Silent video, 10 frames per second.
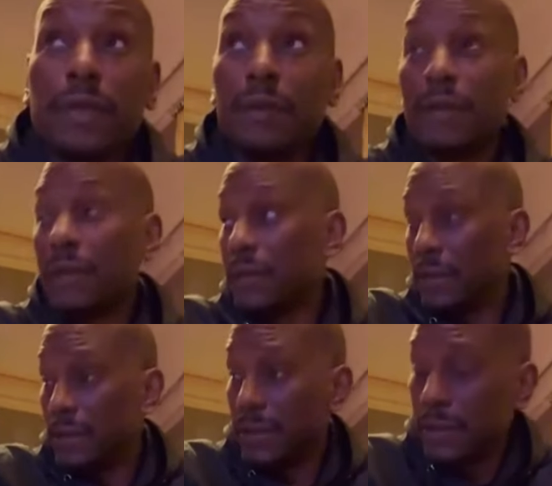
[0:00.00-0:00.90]
people don't
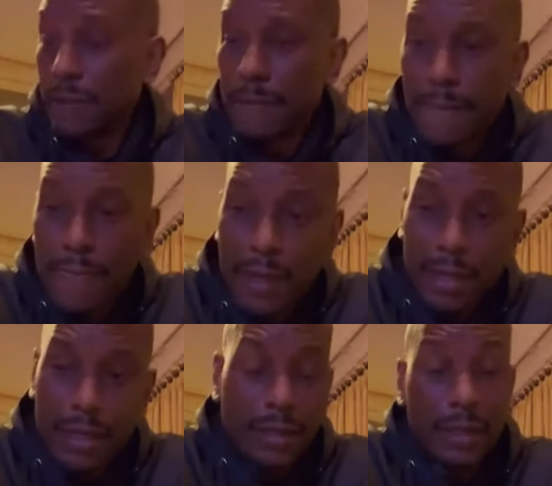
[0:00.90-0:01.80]
know this.
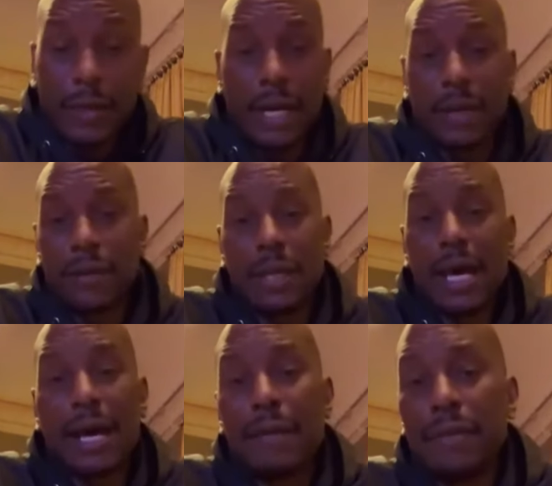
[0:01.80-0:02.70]
Y'all know I
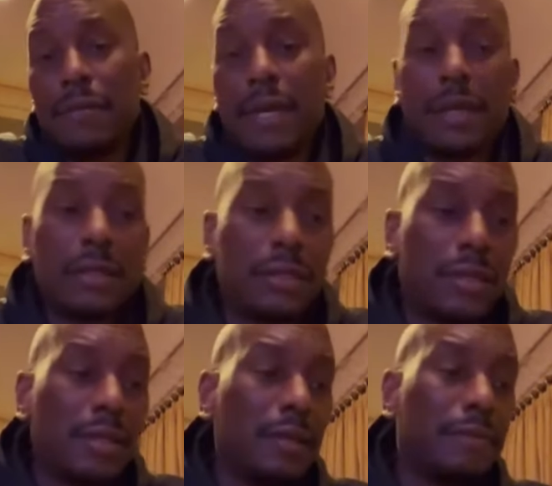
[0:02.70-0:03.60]
don't lie and be making
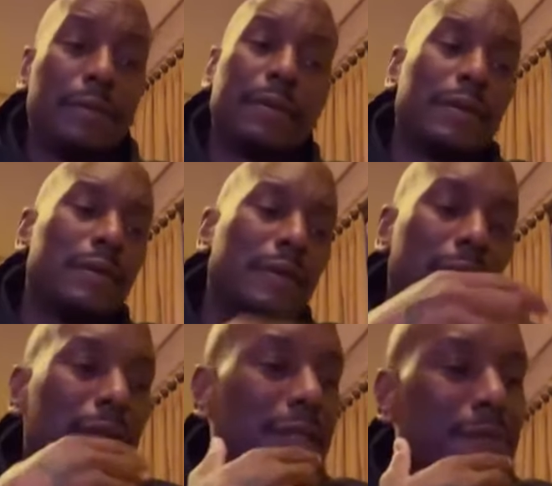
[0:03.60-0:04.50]
shit up. People
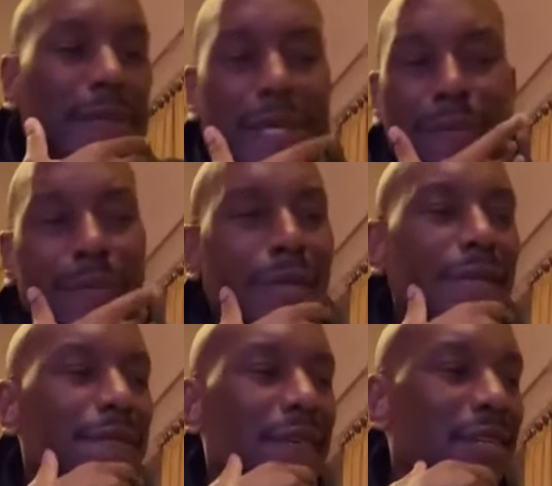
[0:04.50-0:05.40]
don't know this, man. But
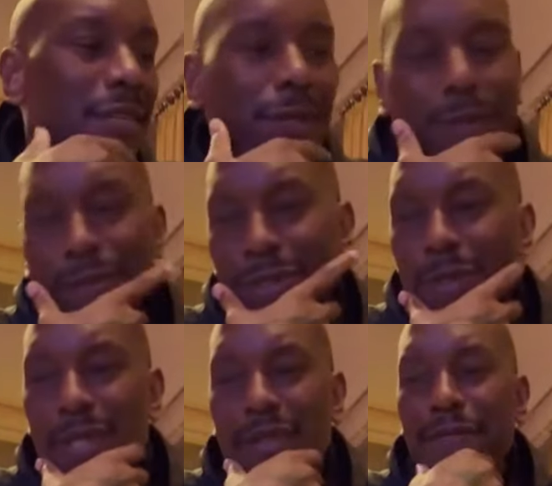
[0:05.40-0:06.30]
what if I
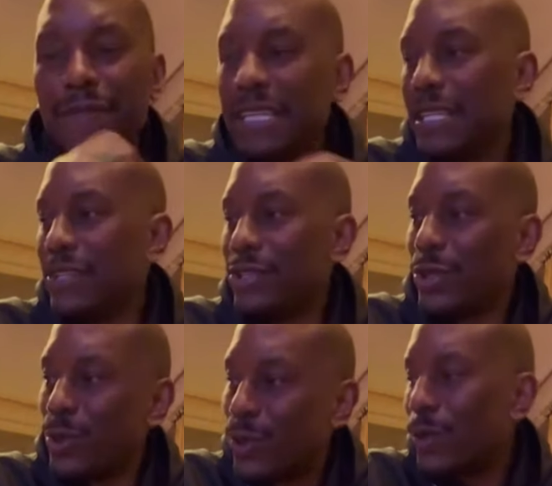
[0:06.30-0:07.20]
told you that Afeni
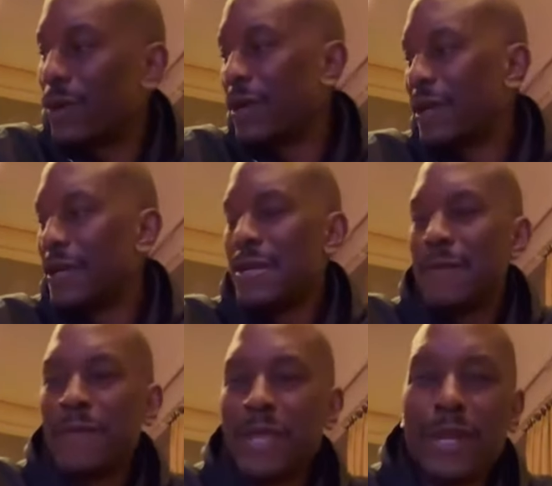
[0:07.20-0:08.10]
Shakur
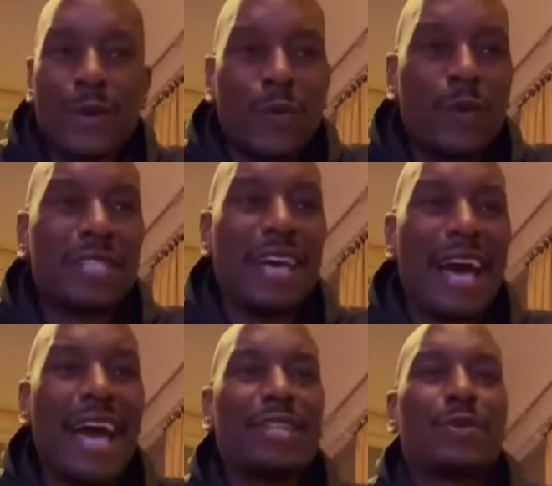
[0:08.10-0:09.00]

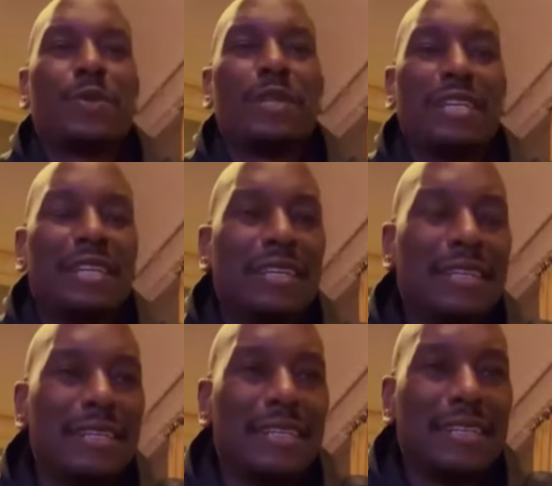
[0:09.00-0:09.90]
was
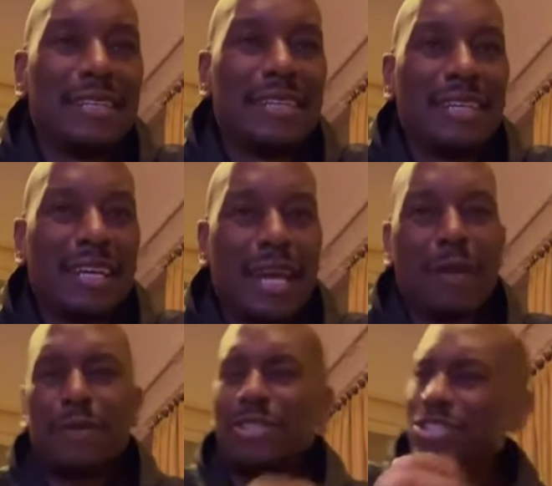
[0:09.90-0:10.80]
actually,
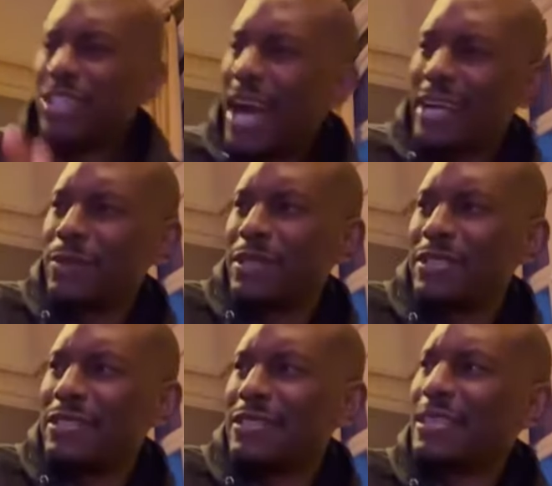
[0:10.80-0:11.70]
and I was shocked
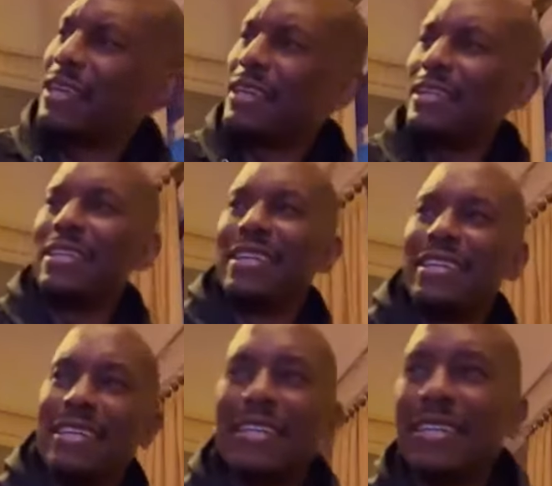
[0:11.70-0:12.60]
when she said it.
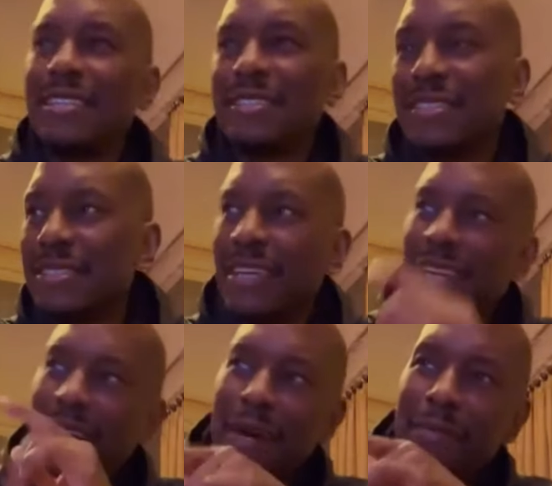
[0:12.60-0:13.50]
She
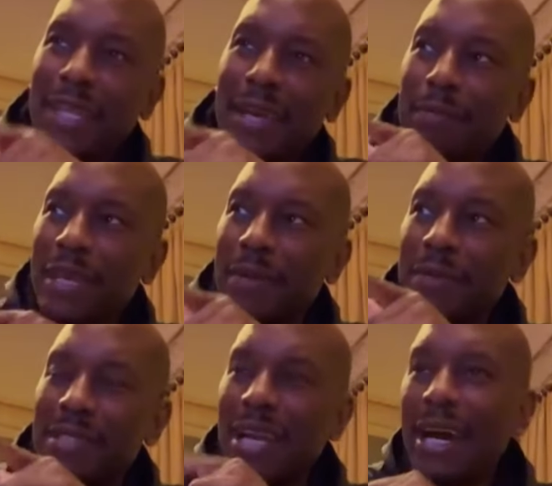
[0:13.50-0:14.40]
said, I'm that
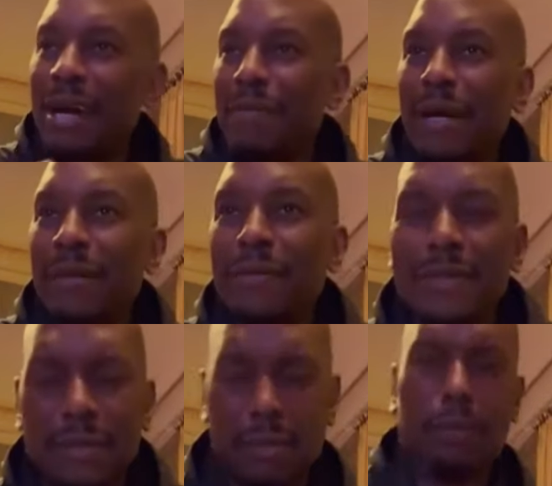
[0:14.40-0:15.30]
baby's godmama.